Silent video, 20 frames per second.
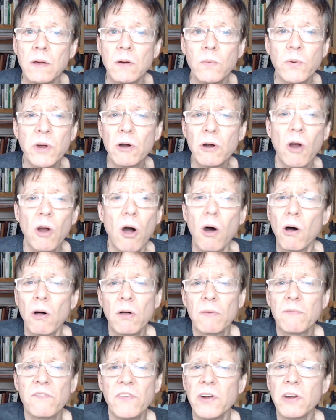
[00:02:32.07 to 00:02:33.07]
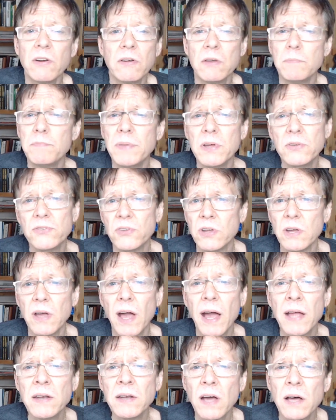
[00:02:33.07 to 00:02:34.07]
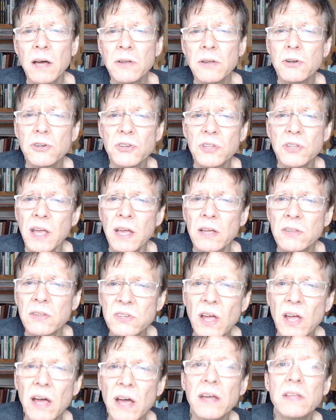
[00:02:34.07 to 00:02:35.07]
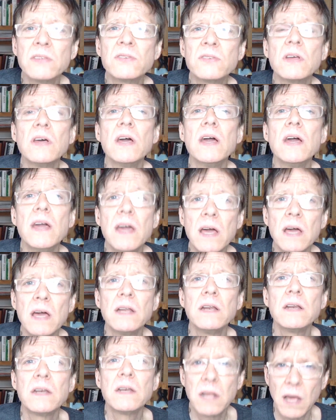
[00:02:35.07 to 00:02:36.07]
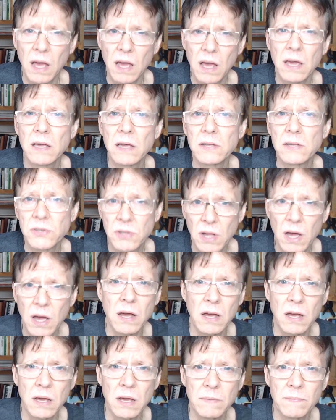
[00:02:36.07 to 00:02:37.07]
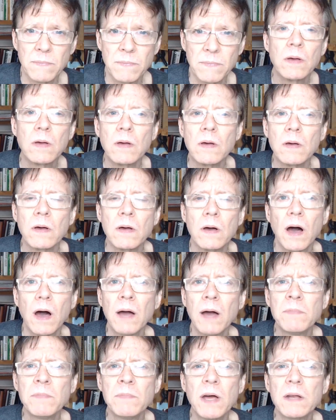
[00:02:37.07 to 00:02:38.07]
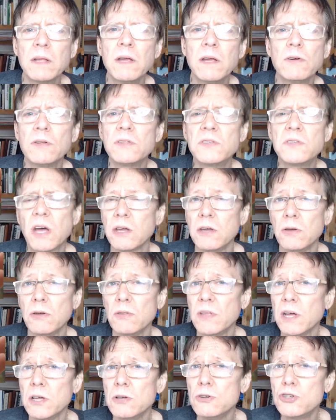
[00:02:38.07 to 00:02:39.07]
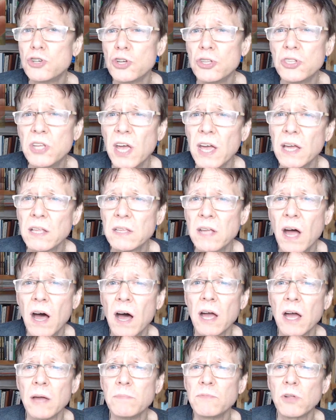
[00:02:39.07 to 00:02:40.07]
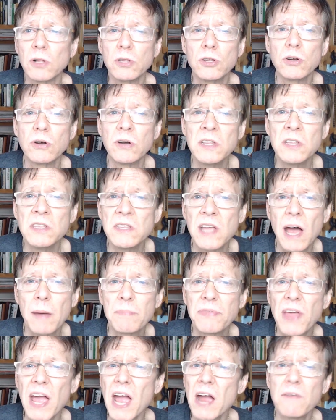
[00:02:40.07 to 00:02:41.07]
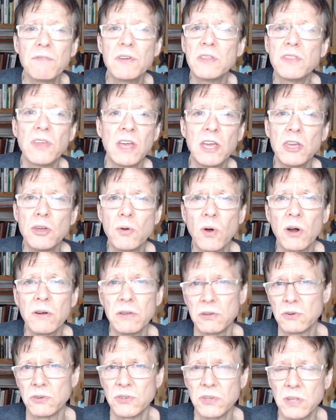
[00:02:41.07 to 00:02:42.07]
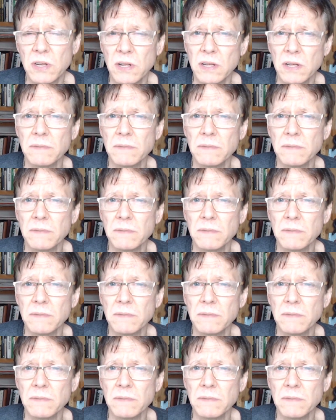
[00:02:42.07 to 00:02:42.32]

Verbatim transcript: We are all very busy, and to understand science, it takes time. I'm not here to tell you that you should take time to learn in depth everything you are interested in.